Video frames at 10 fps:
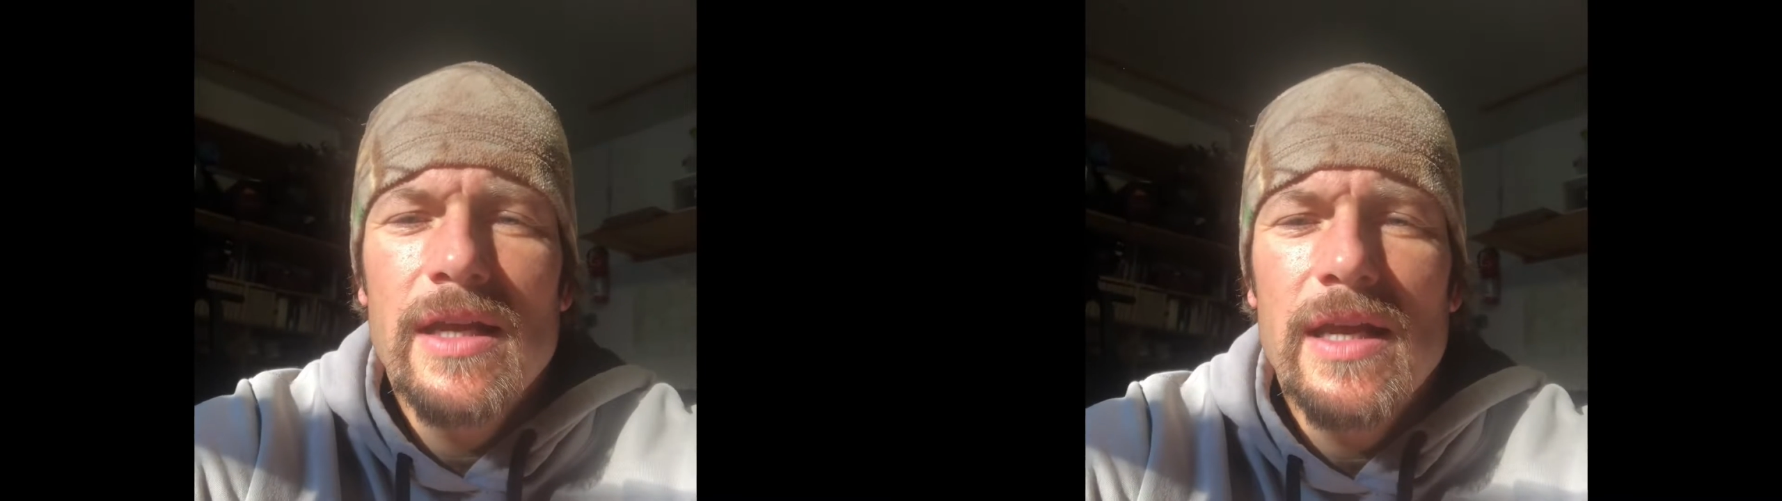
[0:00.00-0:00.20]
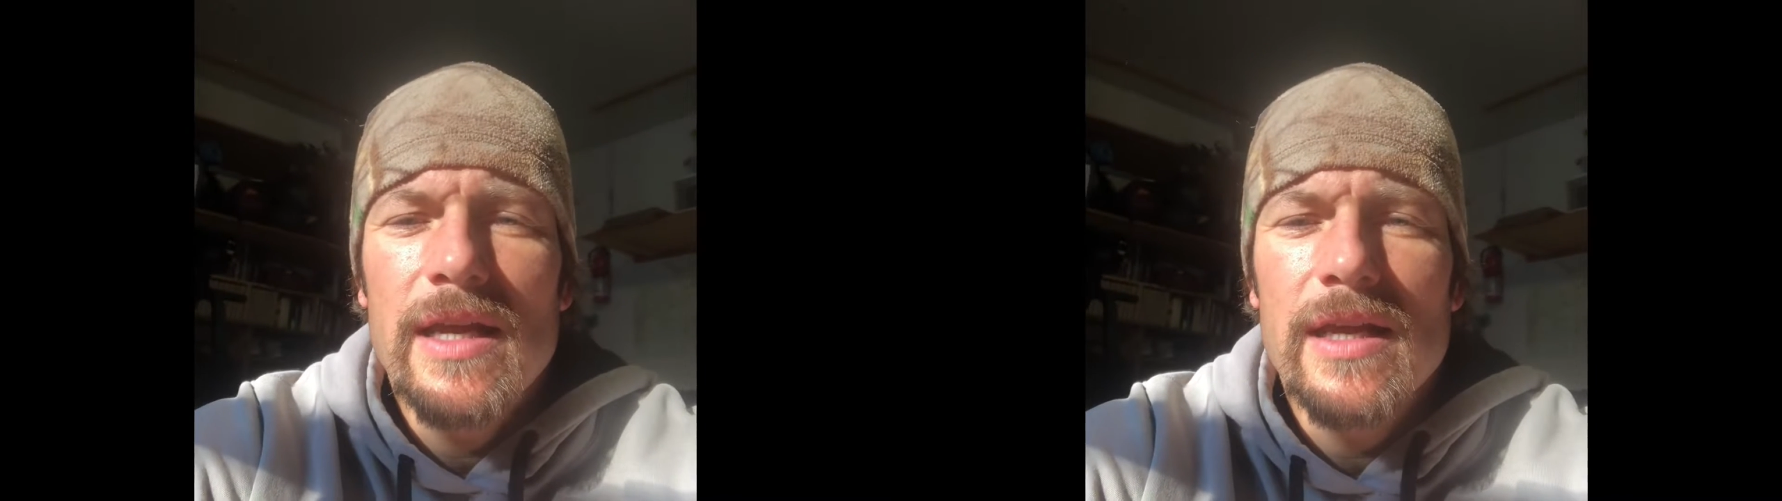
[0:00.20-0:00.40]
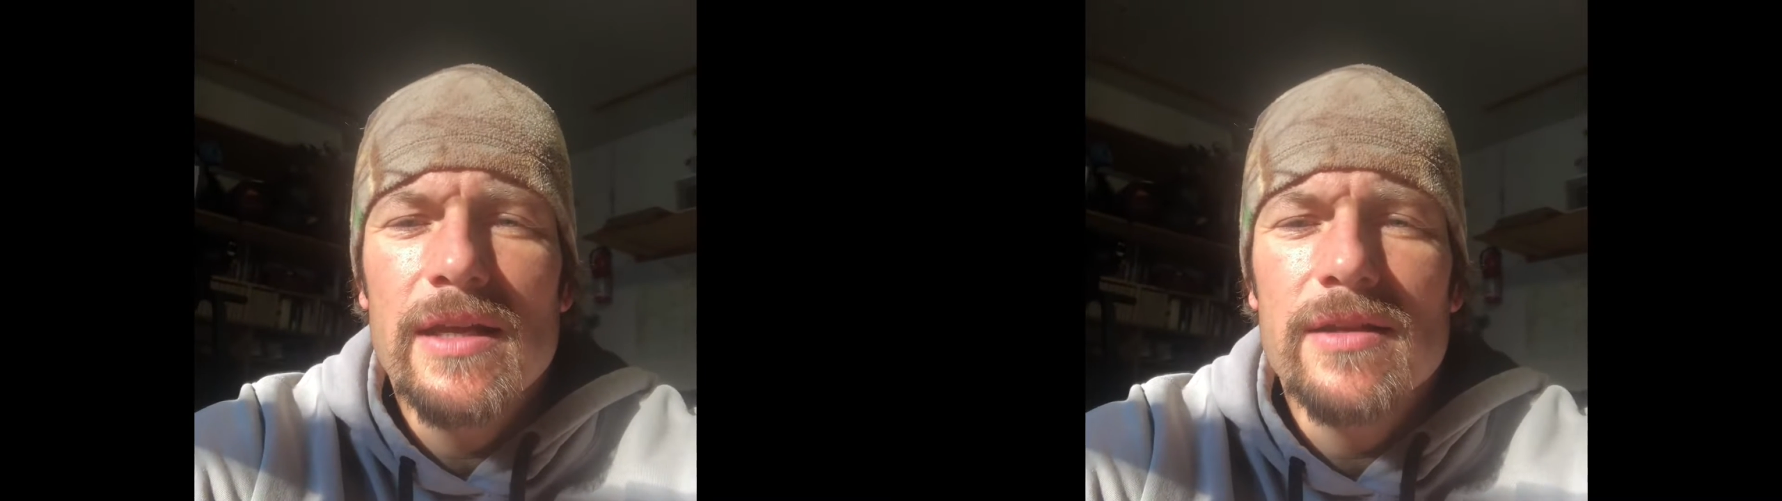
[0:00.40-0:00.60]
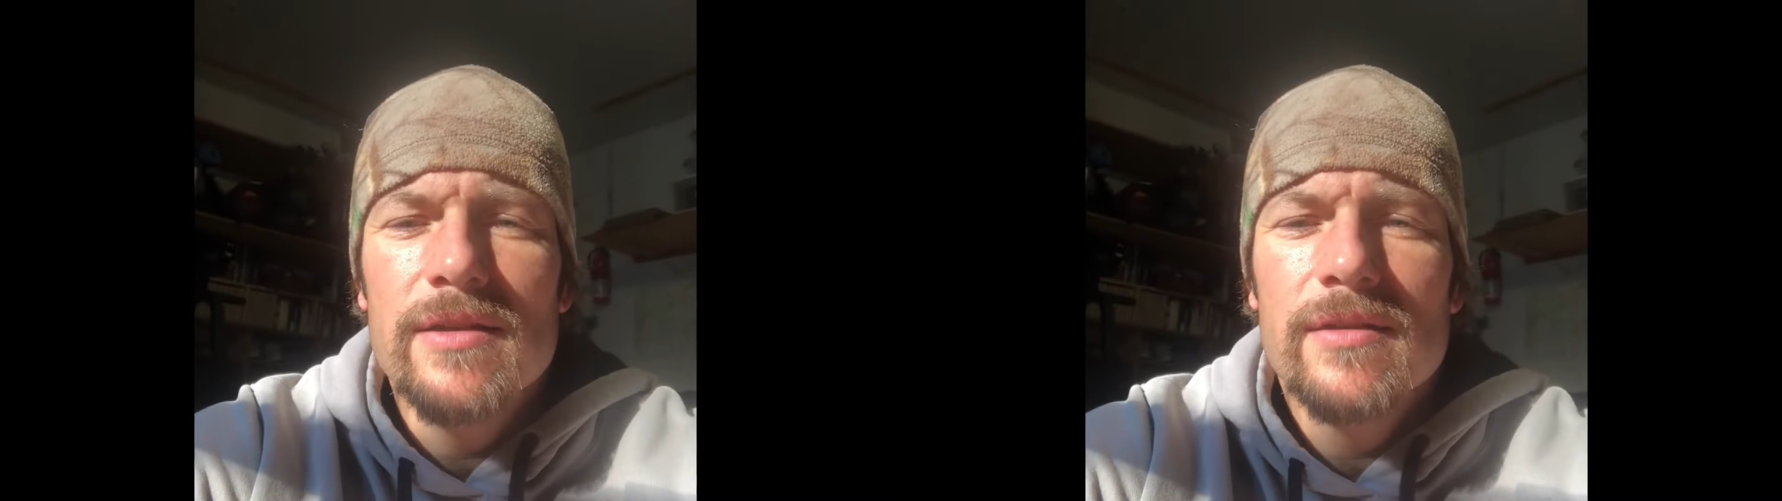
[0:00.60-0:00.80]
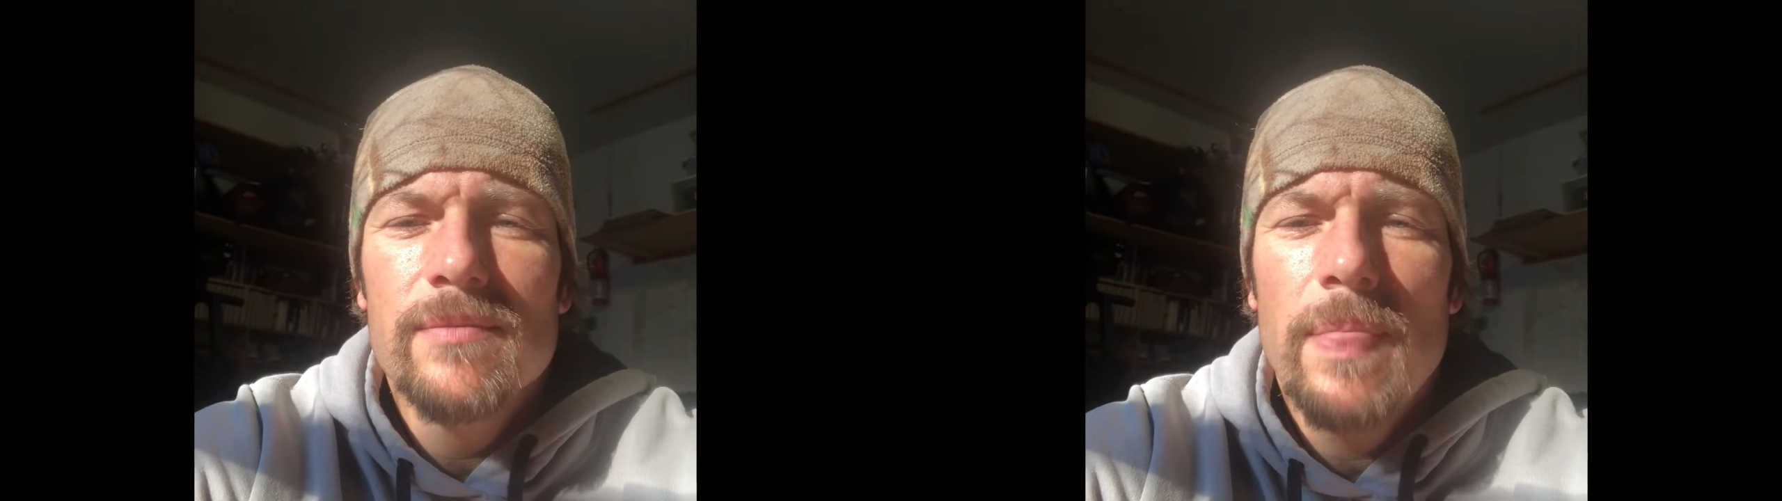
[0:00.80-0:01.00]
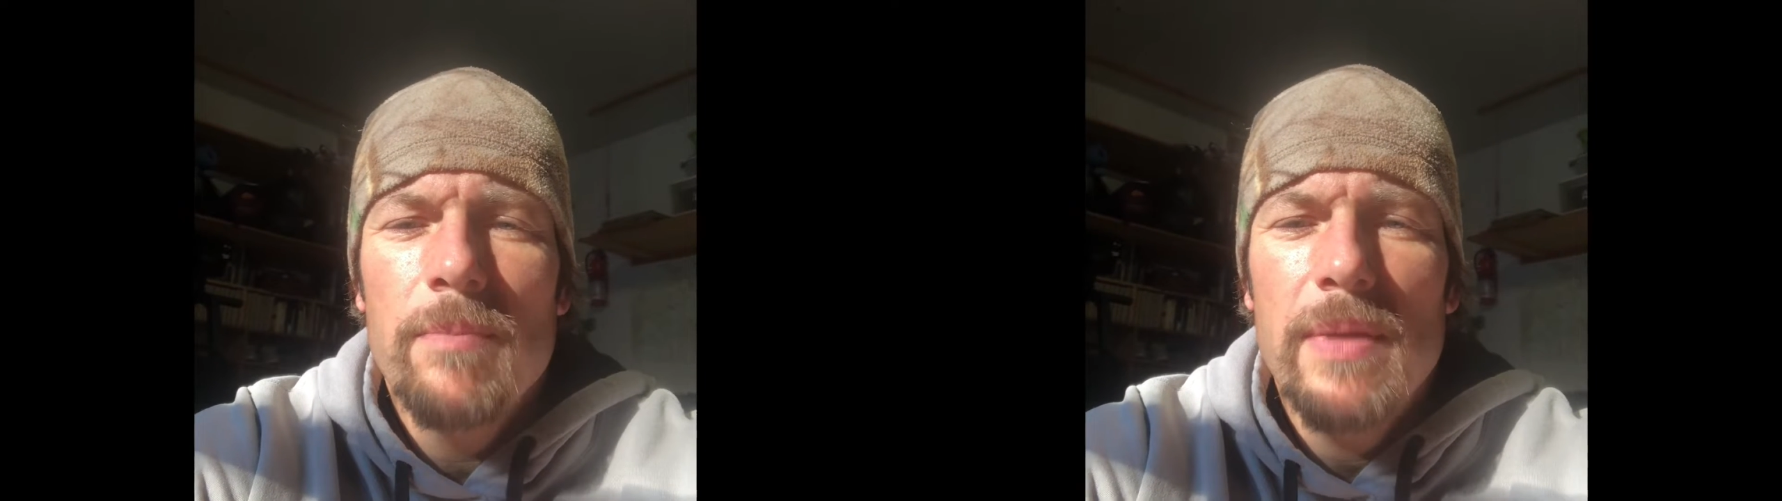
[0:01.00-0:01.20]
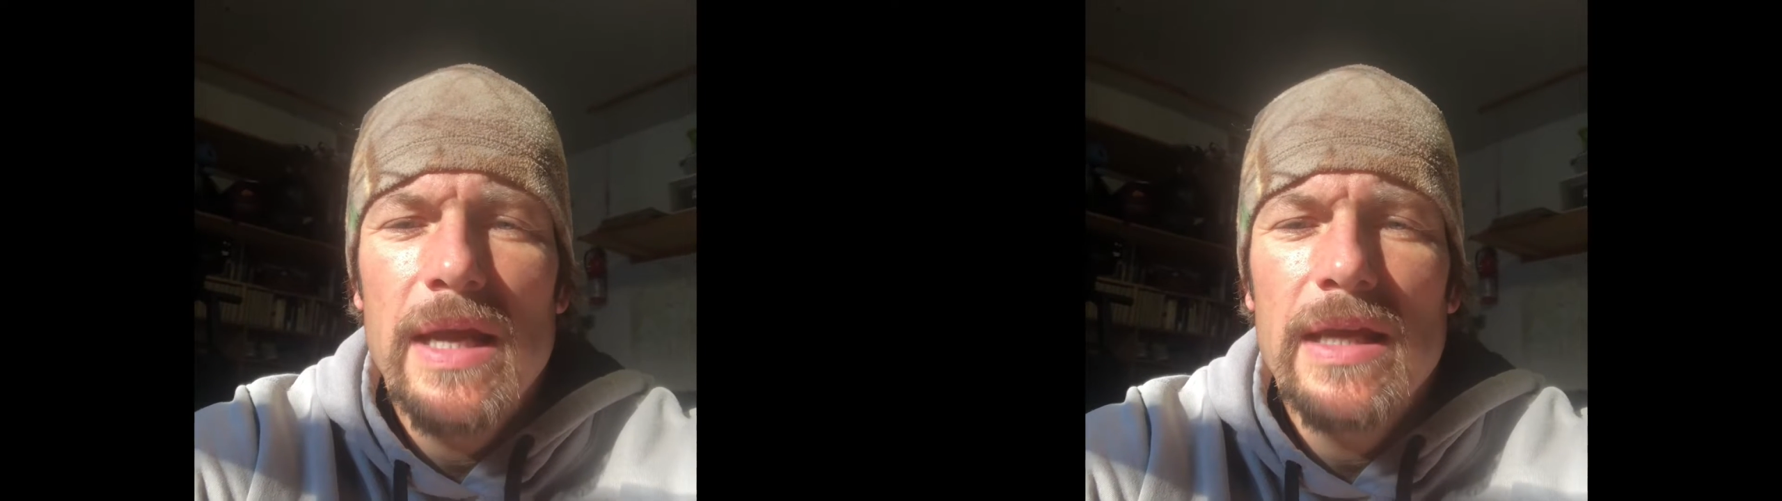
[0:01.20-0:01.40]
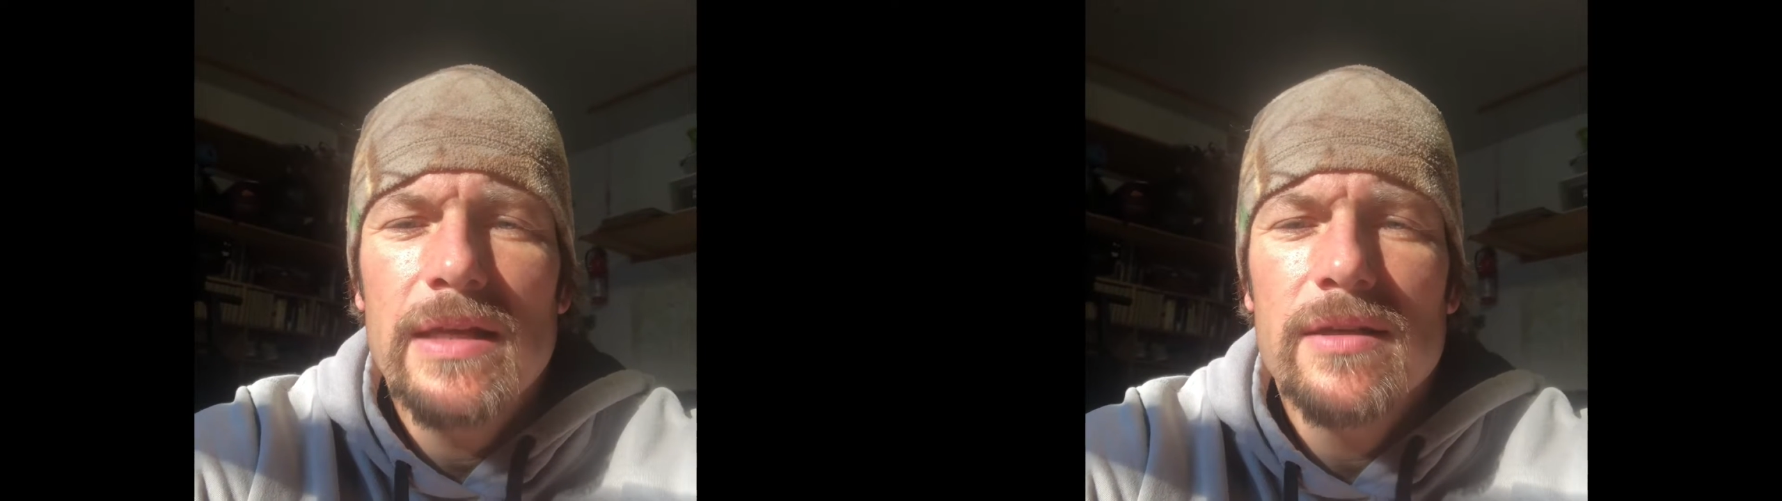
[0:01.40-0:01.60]
and
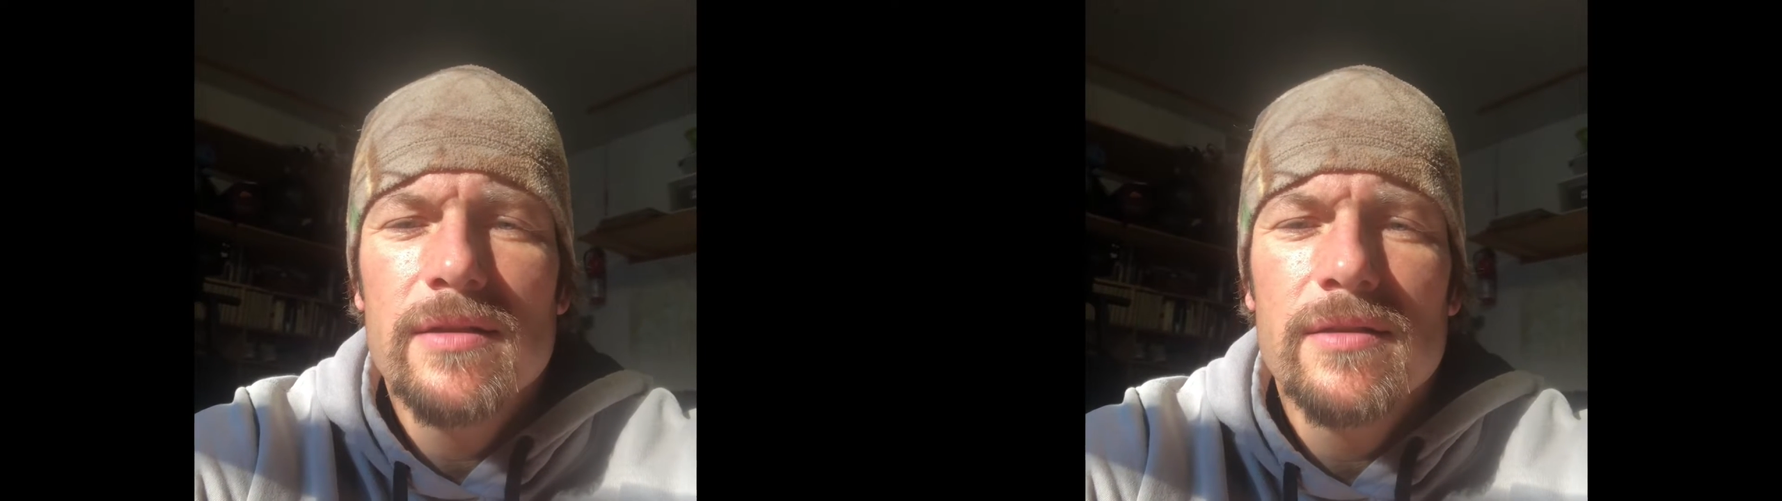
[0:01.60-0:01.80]
pain